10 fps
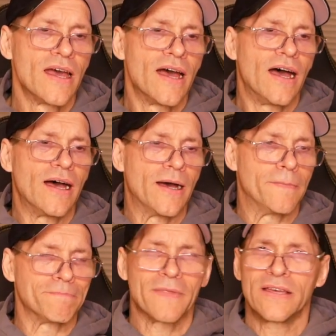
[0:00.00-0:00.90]

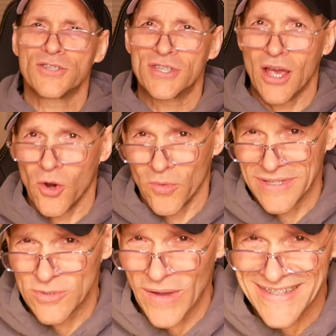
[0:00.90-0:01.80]
Um, so
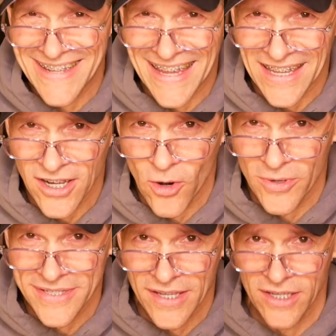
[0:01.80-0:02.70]
it's Wednesday,
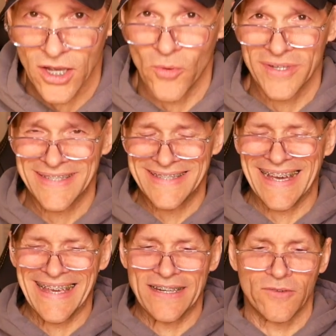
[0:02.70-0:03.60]
always always
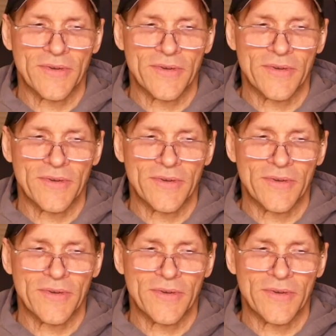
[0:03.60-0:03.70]
tight.